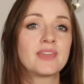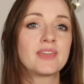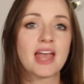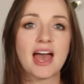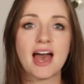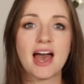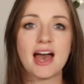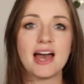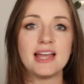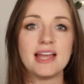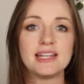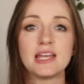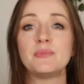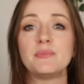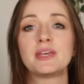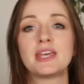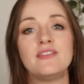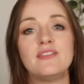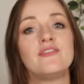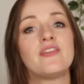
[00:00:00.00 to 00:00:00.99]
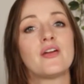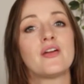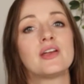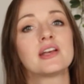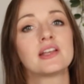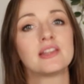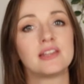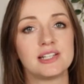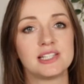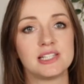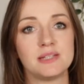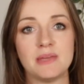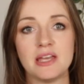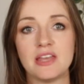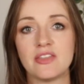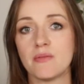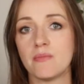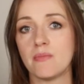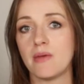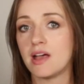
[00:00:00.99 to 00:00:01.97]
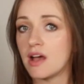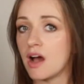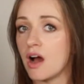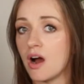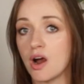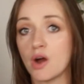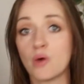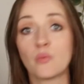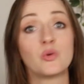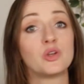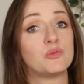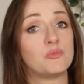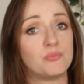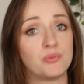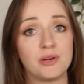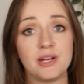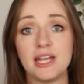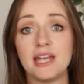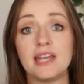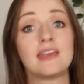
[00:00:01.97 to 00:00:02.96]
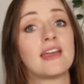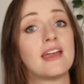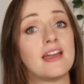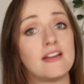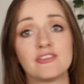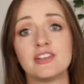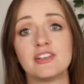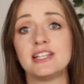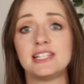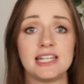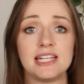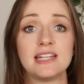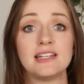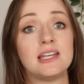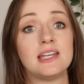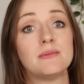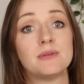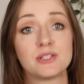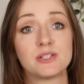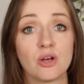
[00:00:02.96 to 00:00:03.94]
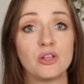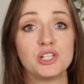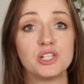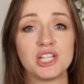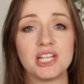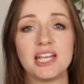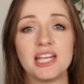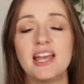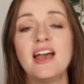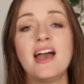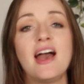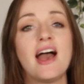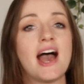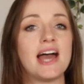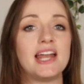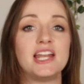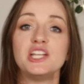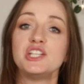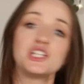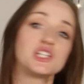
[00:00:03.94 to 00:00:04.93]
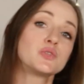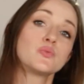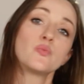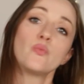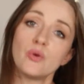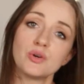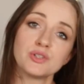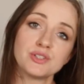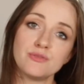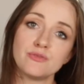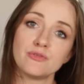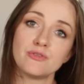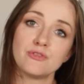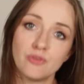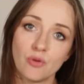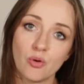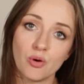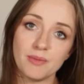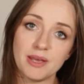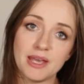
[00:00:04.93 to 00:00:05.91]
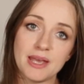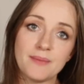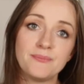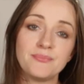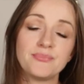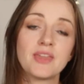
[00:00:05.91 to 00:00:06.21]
And it became very clear to me that my heart would break every day in hematology, and it just wasn't for me.